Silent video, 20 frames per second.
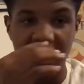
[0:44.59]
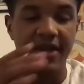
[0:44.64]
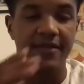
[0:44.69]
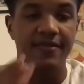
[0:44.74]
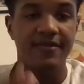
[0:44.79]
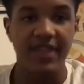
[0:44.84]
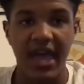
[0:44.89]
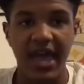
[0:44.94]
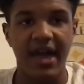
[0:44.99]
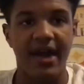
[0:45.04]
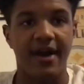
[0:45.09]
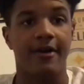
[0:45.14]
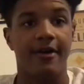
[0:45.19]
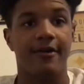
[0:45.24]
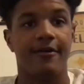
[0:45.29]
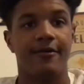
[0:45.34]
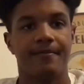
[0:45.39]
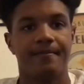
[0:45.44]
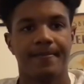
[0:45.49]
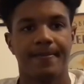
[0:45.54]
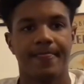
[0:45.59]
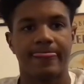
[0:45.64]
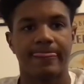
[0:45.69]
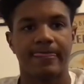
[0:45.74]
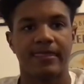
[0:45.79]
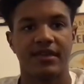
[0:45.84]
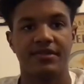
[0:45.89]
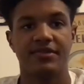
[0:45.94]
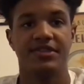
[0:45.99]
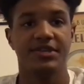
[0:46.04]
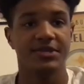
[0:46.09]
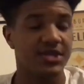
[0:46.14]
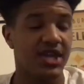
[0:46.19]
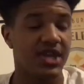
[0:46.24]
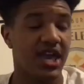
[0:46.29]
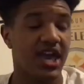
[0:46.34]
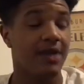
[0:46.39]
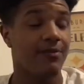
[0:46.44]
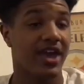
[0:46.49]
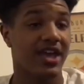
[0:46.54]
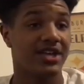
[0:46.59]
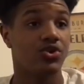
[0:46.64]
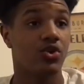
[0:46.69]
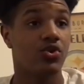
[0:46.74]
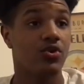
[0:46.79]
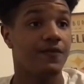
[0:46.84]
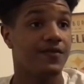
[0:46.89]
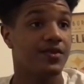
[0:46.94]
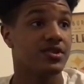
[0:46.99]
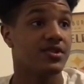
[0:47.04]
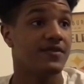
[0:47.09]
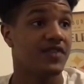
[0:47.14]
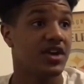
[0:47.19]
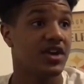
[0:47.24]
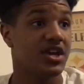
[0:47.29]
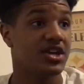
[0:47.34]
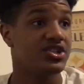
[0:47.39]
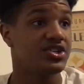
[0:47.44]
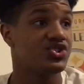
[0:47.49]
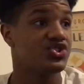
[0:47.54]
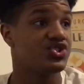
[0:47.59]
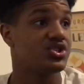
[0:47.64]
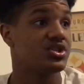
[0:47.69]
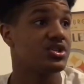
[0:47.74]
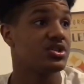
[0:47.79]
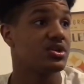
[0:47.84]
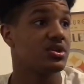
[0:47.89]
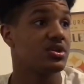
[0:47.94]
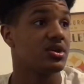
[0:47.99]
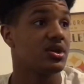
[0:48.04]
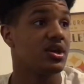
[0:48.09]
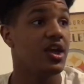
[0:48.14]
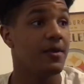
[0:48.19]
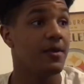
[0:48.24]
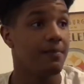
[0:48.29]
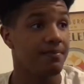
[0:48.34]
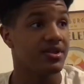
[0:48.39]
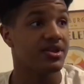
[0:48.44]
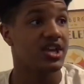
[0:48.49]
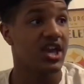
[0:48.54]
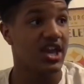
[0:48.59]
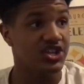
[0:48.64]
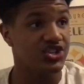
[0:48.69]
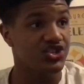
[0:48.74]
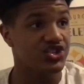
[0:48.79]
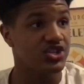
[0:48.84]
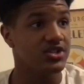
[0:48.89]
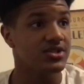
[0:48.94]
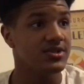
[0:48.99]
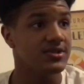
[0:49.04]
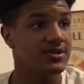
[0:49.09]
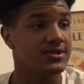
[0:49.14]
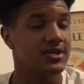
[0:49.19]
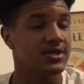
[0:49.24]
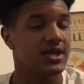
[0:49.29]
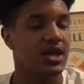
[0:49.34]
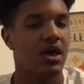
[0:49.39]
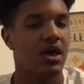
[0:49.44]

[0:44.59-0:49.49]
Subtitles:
Now, this game has home field advantage implications.